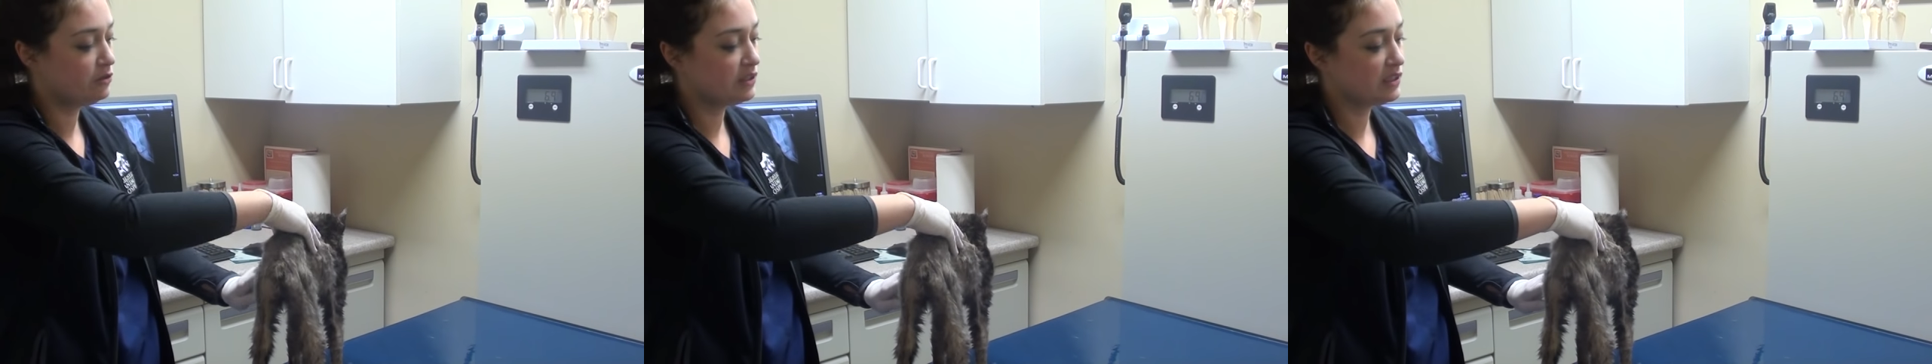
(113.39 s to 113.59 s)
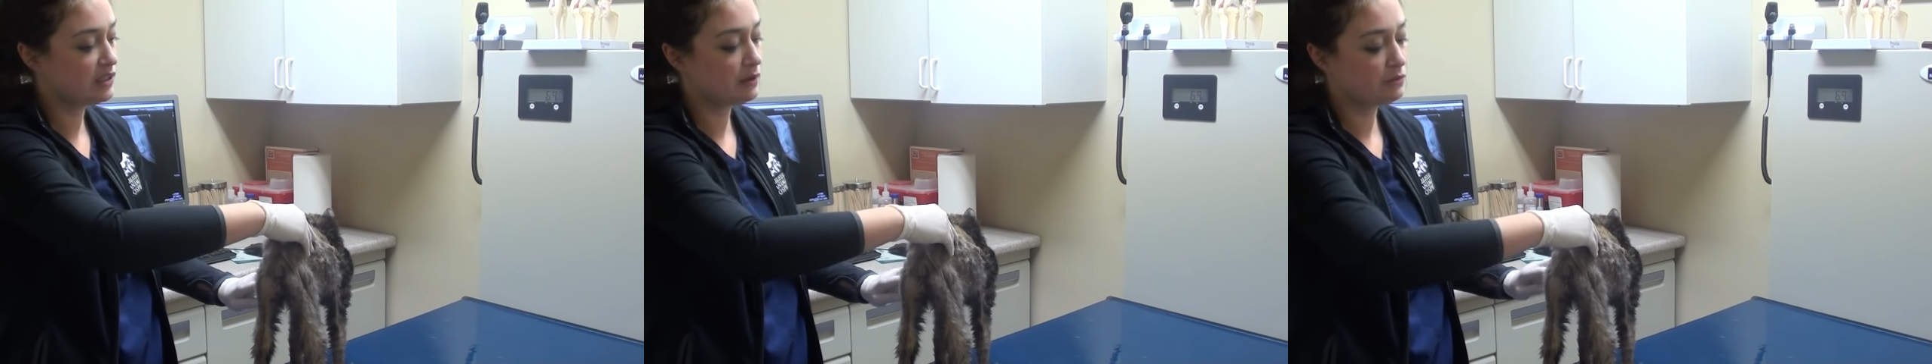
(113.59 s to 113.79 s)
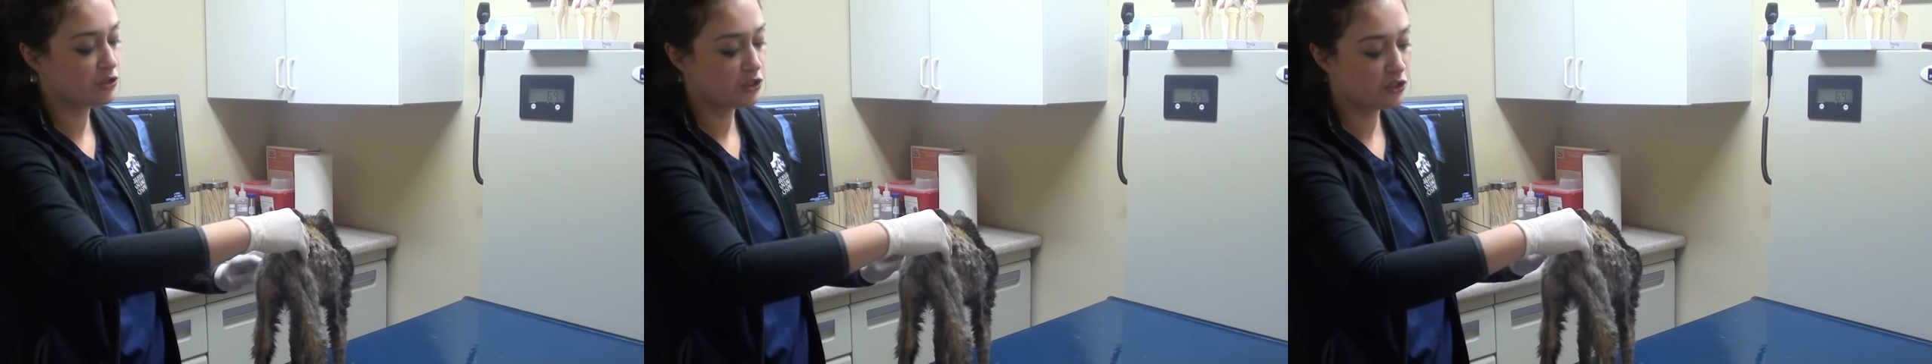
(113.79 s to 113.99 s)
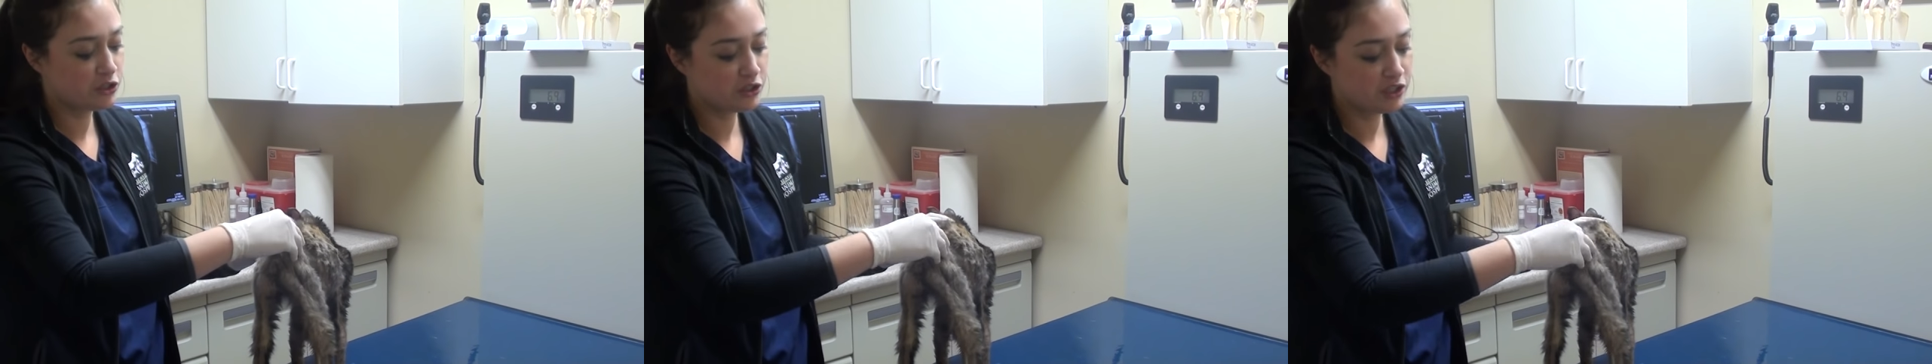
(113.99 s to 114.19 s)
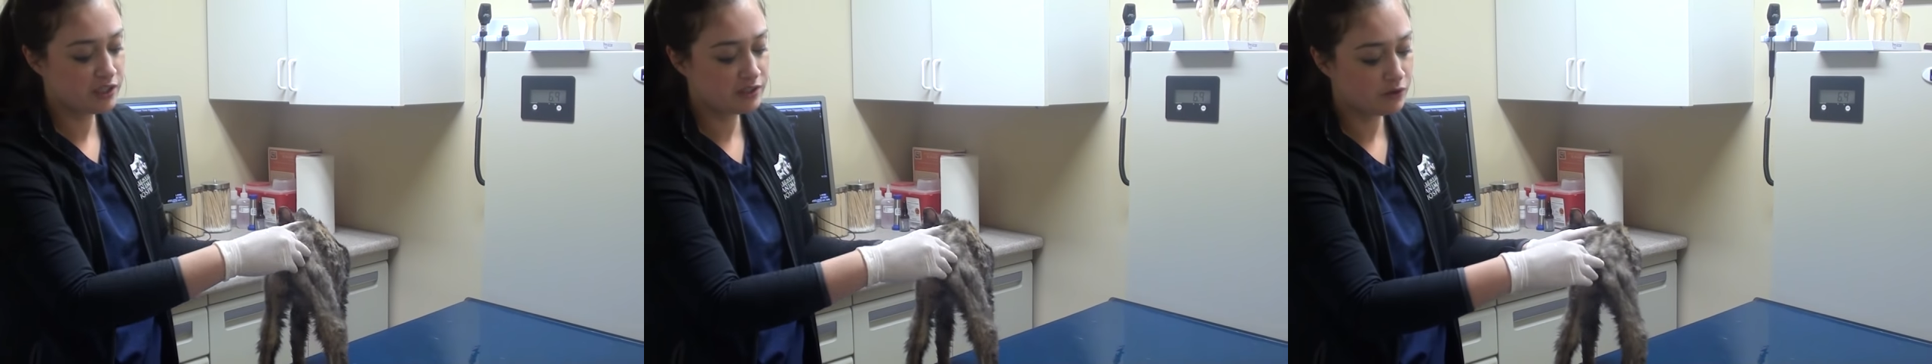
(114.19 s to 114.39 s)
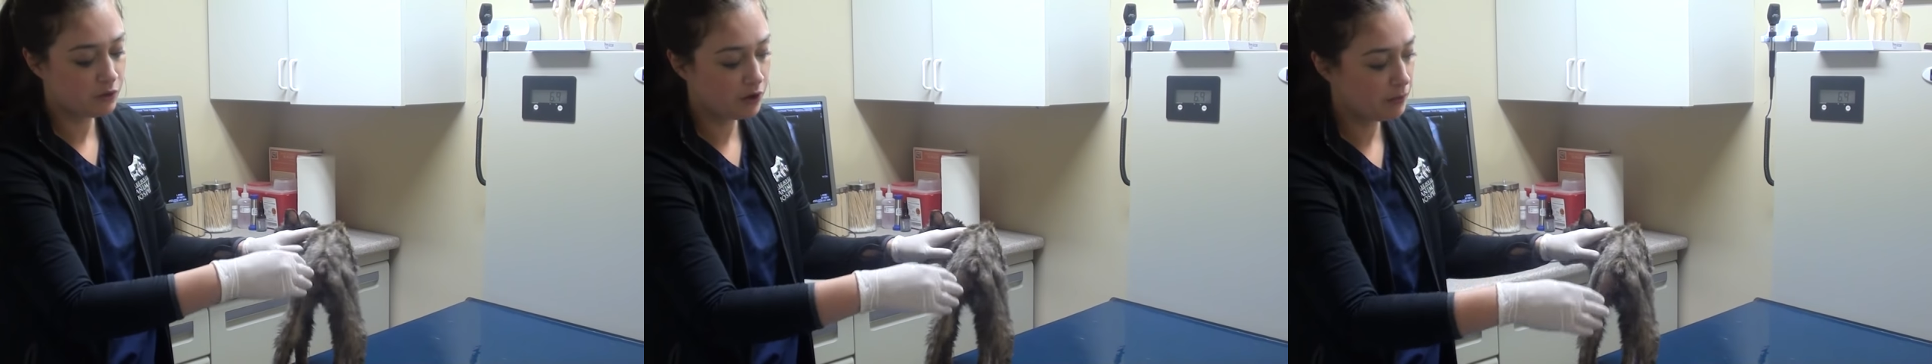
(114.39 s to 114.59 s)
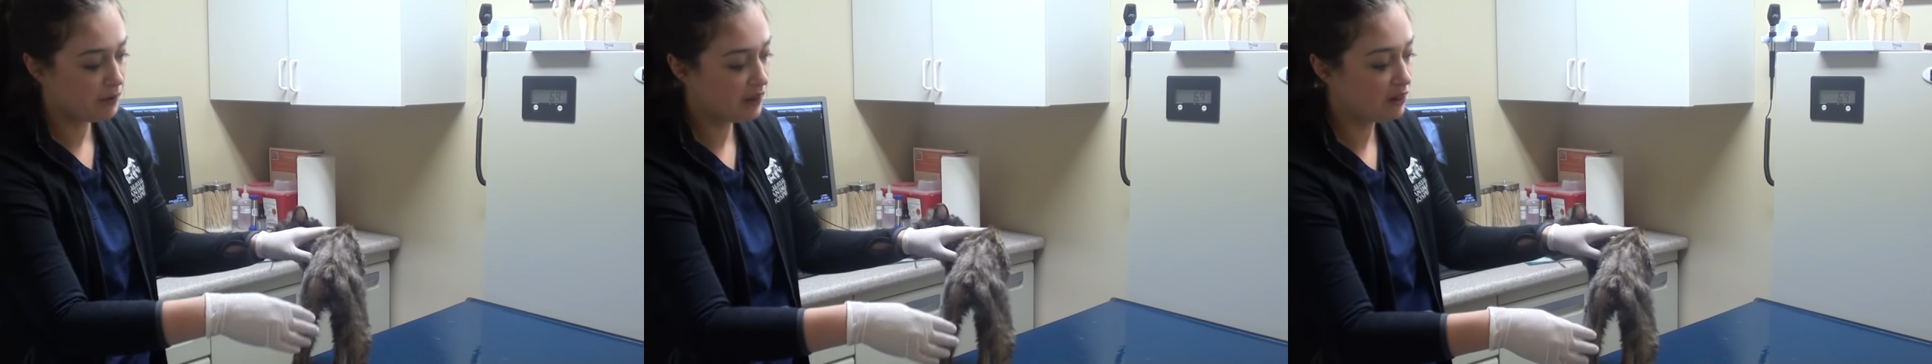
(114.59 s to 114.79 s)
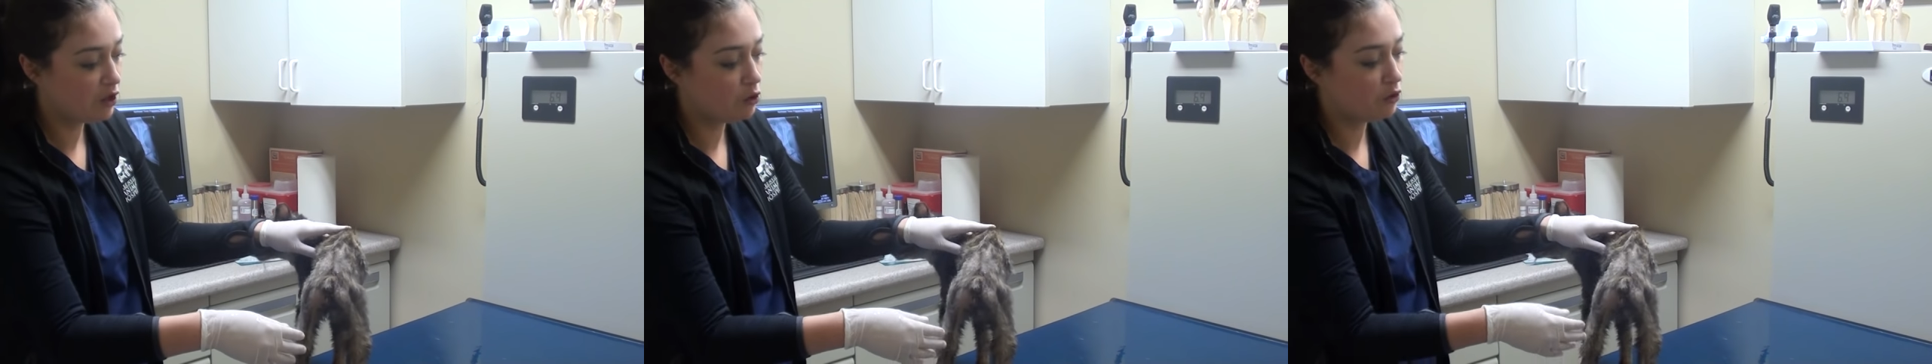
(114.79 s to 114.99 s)
since I'm sure she's going to
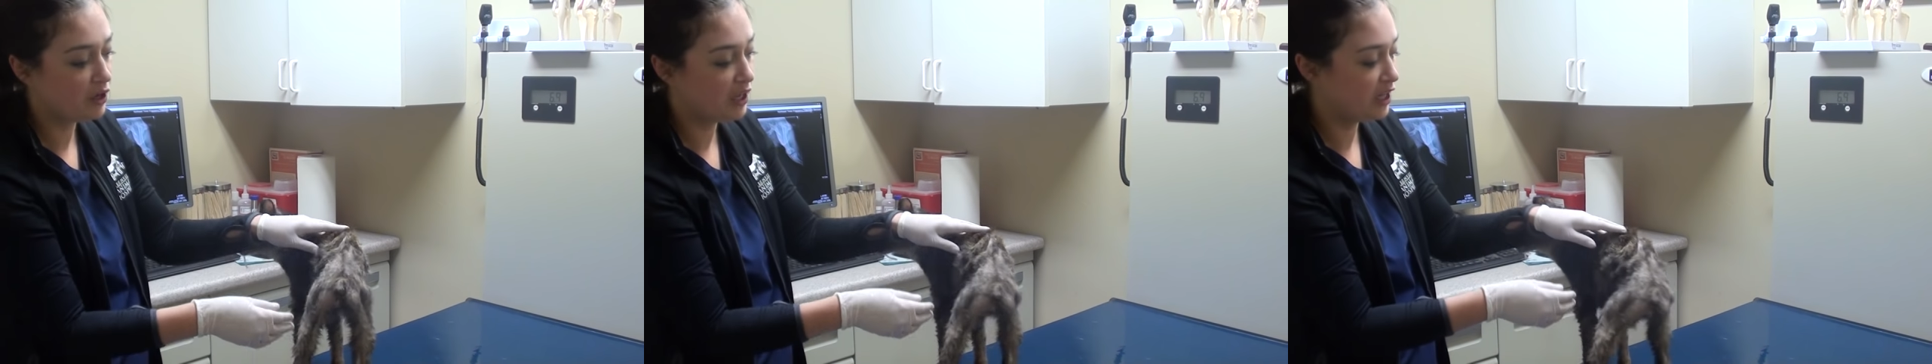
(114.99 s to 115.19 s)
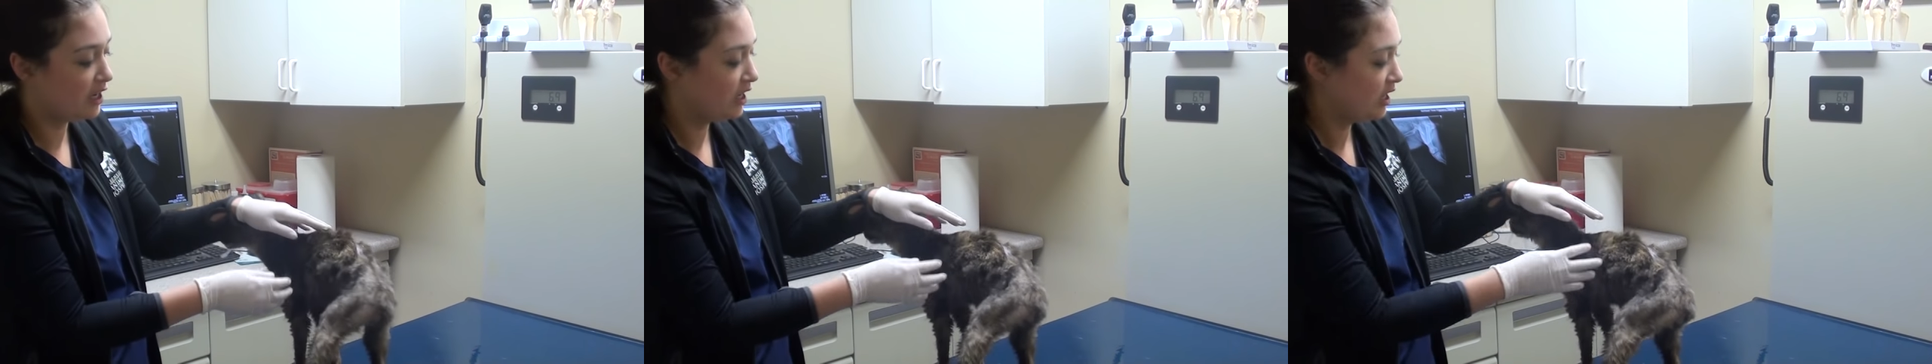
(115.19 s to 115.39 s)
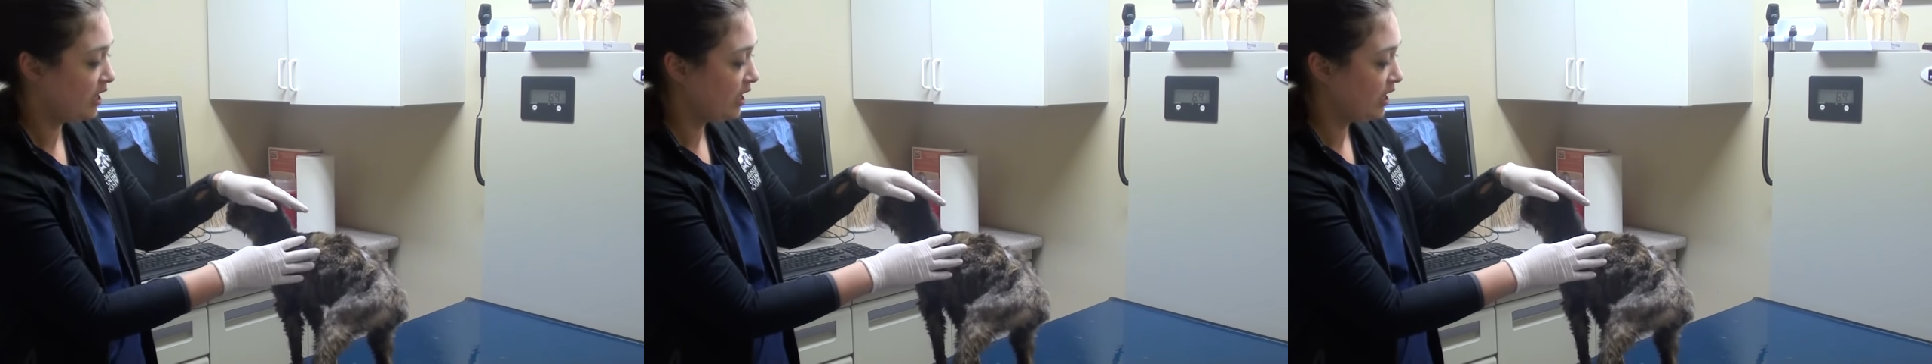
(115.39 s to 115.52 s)
be loaded.